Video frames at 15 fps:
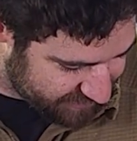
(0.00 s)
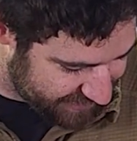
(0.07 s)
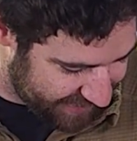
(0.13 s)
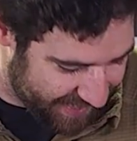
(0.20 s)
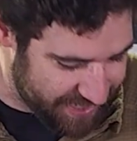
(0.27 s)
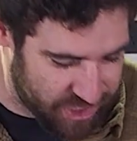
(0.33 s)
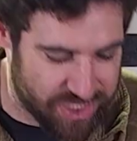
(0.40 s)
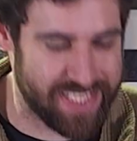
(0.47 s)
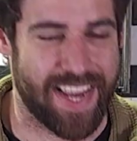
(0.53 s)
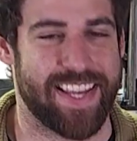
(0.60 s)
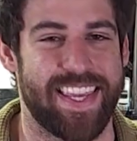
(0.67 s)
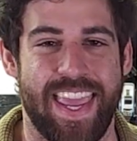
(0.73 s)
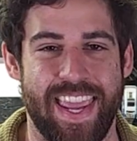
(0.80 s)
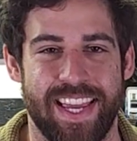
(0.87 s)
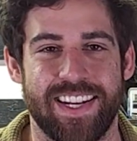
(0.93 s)
that I
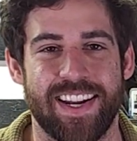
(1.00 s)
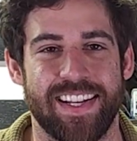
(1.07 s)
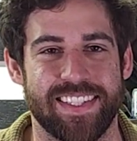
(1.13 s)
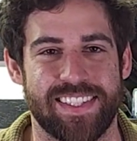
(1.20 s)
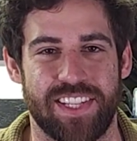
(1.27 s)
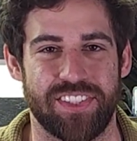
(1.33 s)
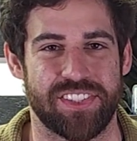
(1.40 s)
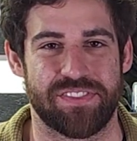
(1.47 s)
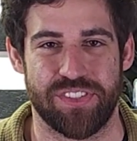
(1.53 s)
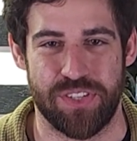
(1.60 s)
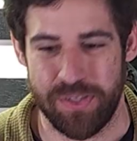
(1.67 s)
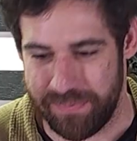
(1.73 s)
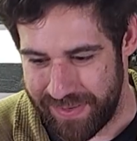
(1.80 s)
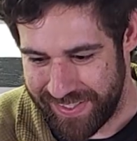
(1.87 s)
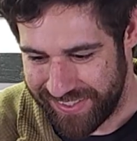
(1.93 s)
cannot sell this for
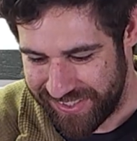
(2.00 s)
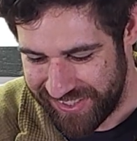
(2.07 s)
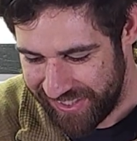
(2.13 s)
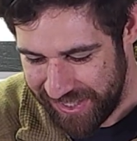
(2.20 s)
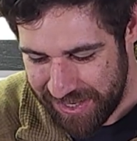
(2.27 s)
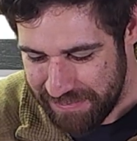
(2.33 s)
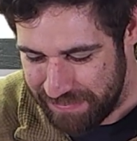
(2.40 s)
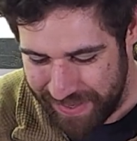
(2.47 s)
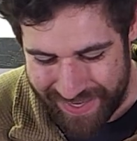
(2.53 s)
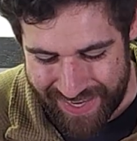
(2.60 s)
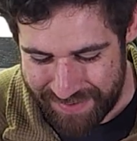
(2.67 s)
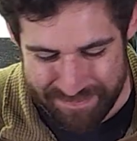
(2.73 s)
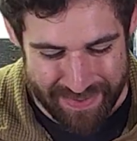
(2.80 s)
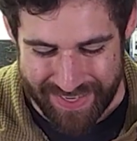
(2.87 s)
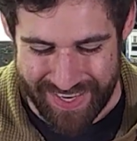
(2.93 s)
too much, but
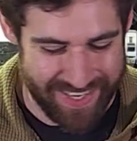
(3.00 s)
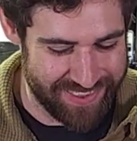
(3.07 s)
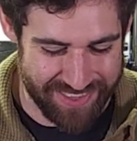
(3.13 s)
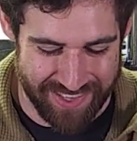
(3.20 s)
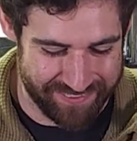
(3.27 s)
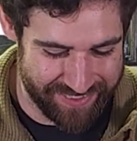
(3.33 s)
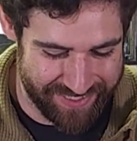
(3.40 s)
I love